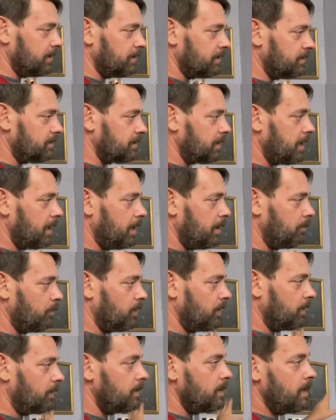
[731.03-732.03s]
this
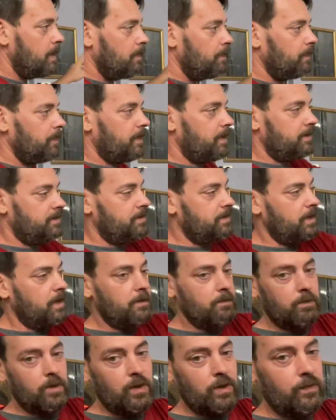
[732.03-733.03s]
camera and
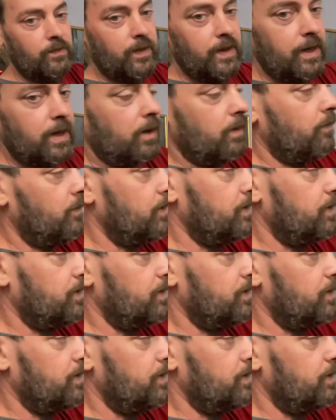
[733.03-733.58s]
say move it over